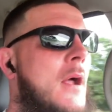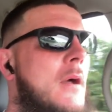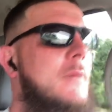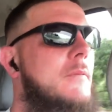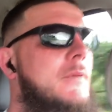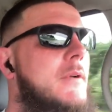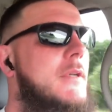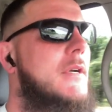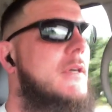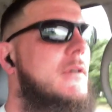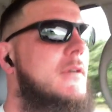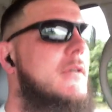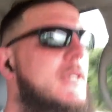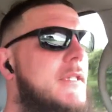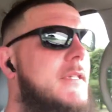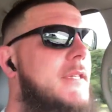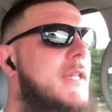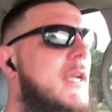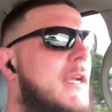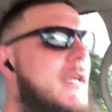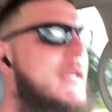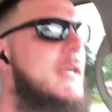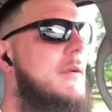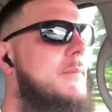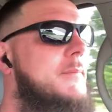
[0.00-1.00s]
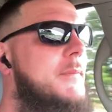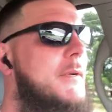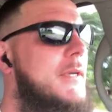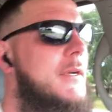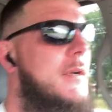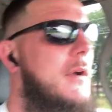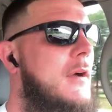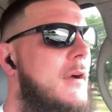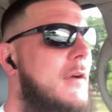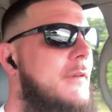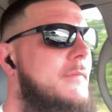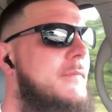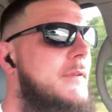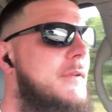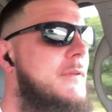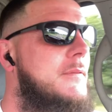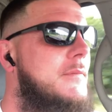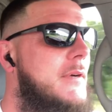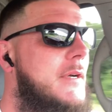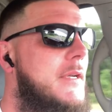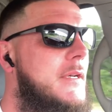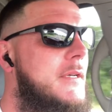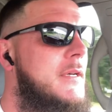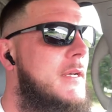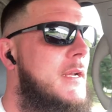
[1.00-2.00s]
we go get that cup of coffee,
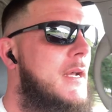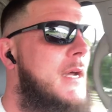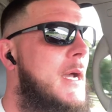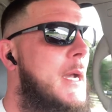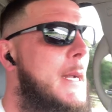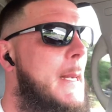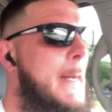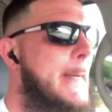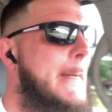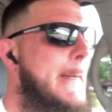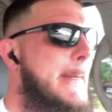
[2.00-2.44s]
whatnot.